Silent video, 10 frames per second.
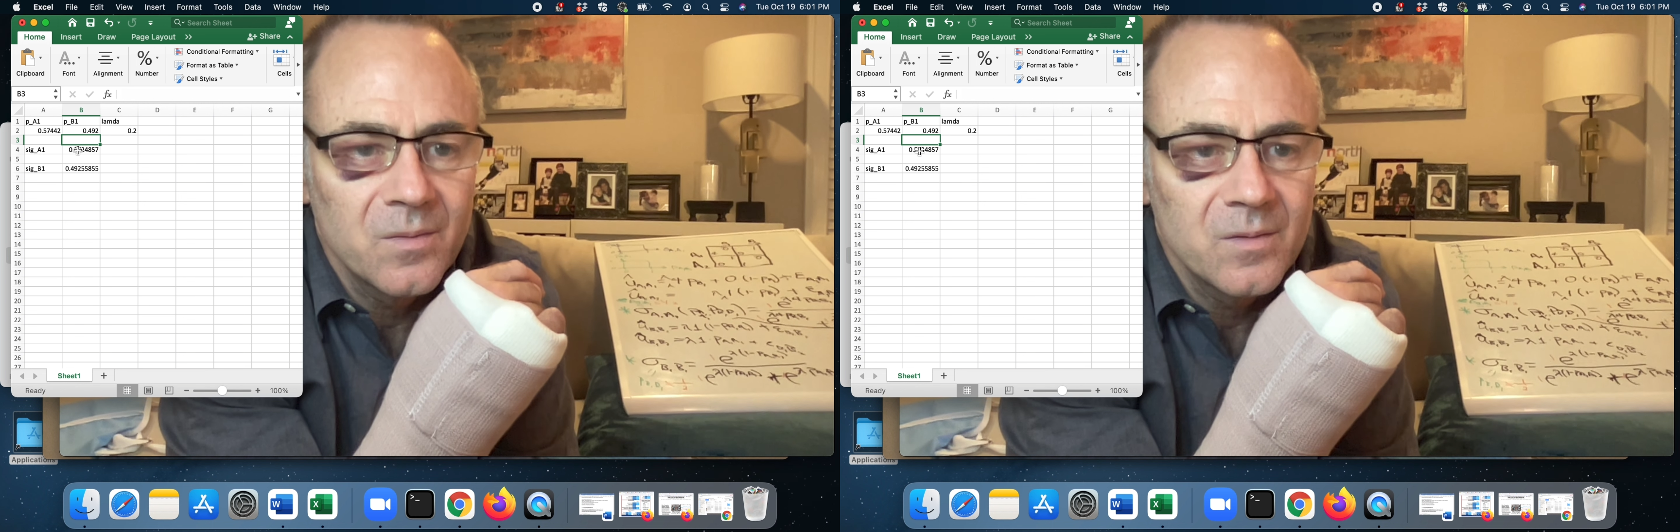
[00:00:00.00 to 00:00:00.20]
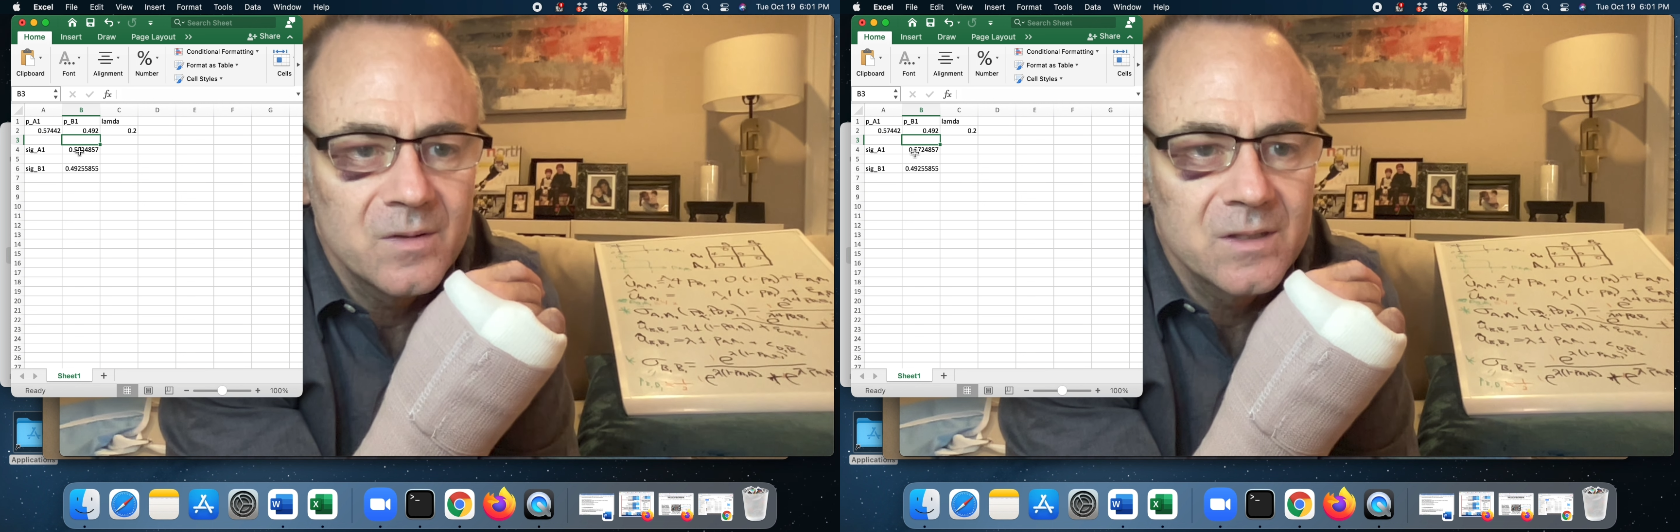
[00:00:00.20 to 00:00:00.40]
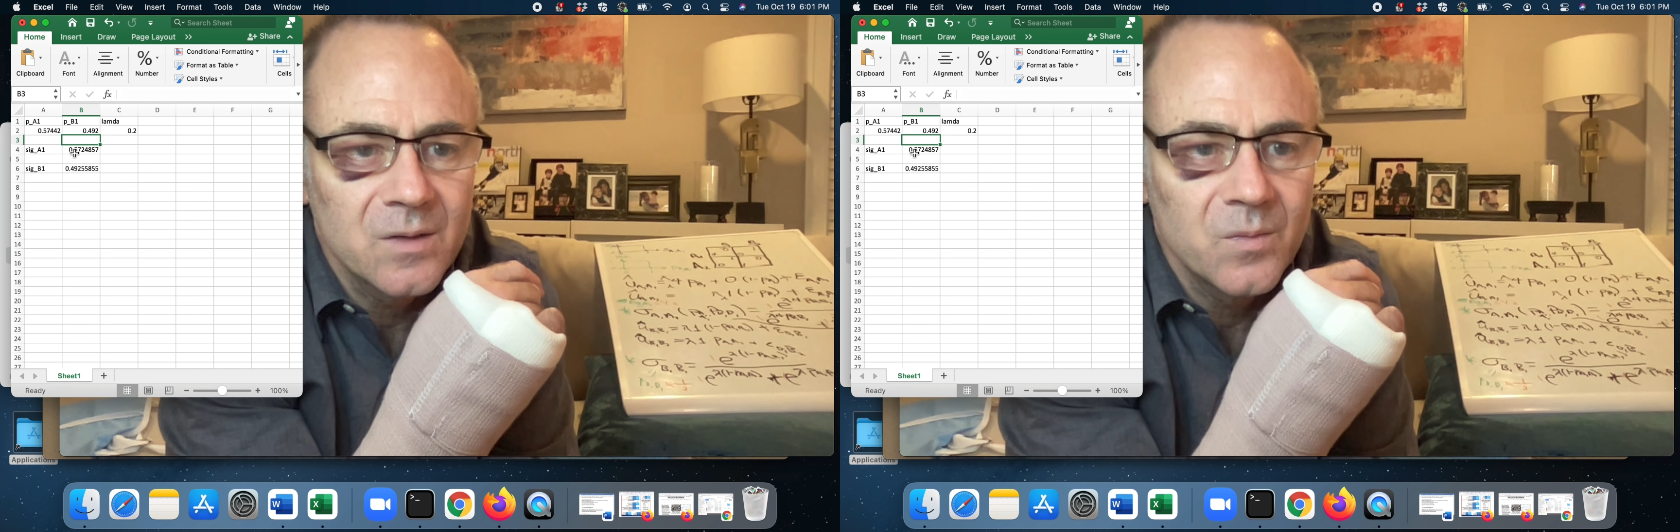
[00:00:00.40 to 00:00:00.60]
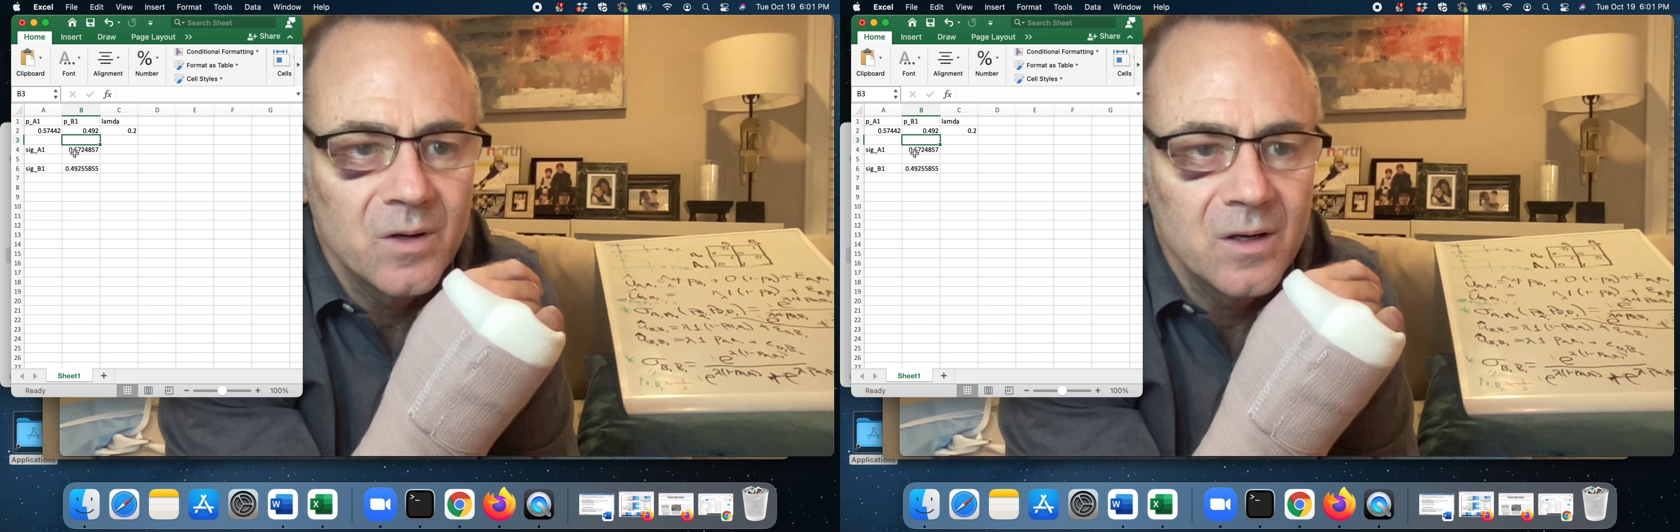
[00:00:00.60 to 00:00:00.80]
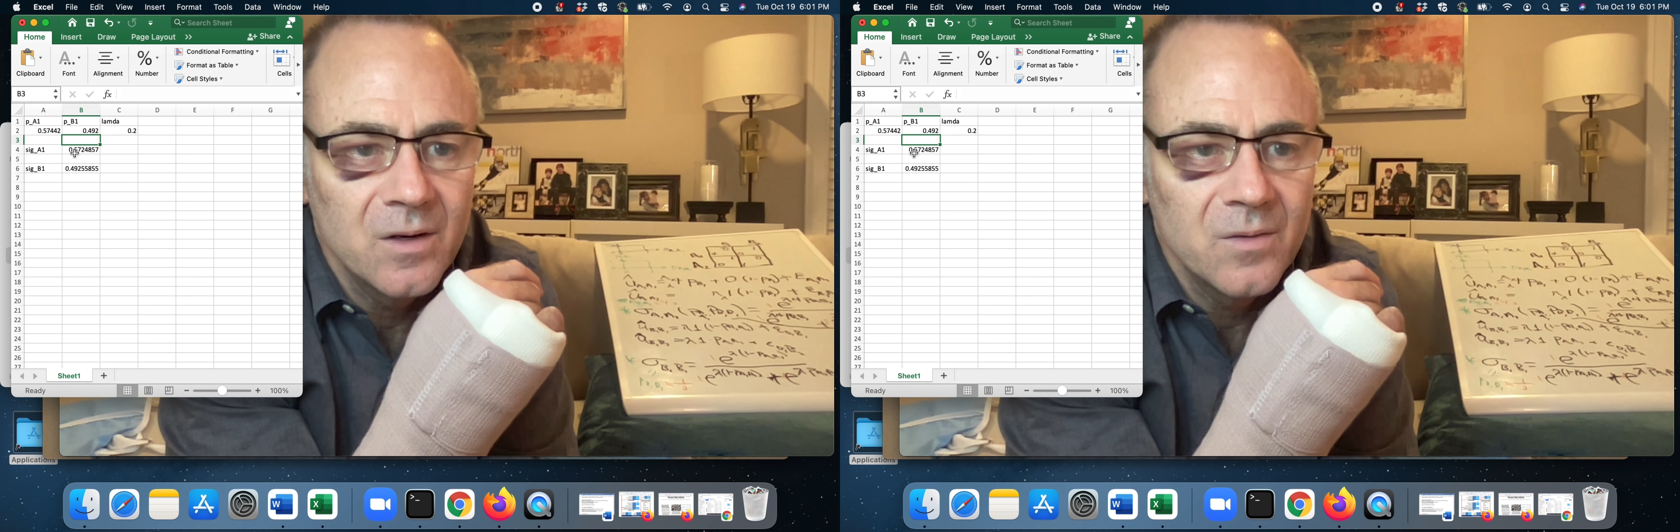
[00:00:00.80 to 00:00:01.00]

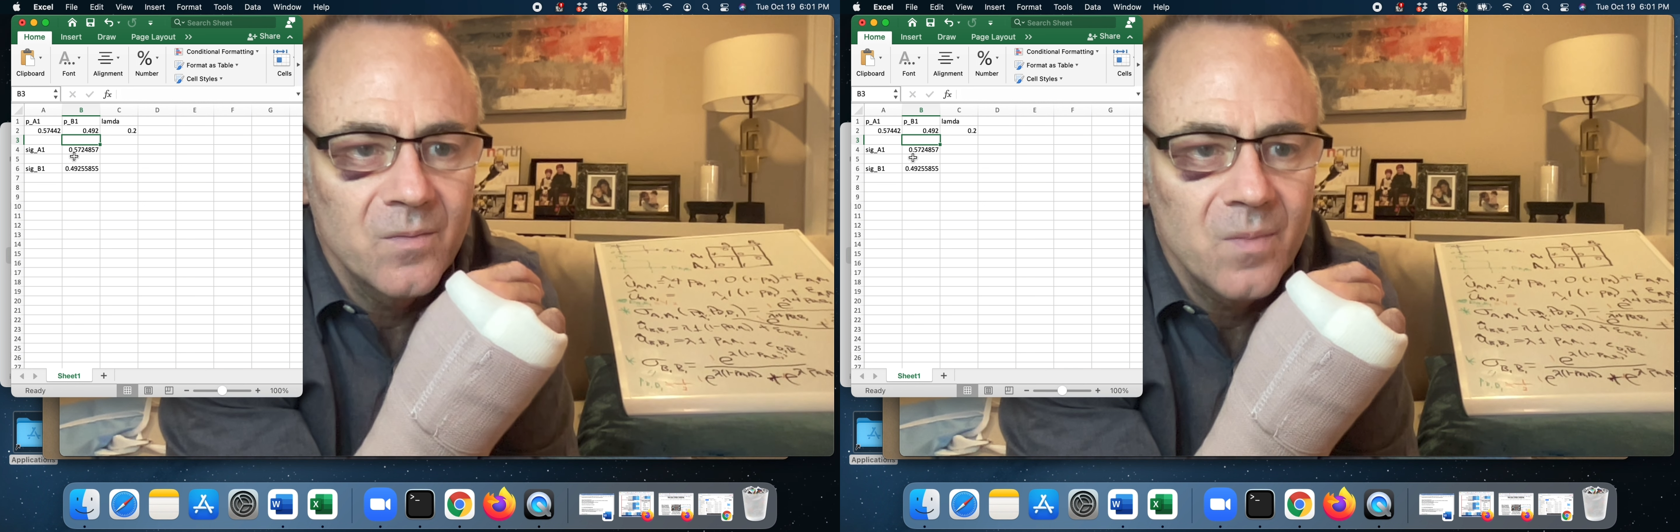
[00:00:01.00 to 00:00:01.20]
Sigma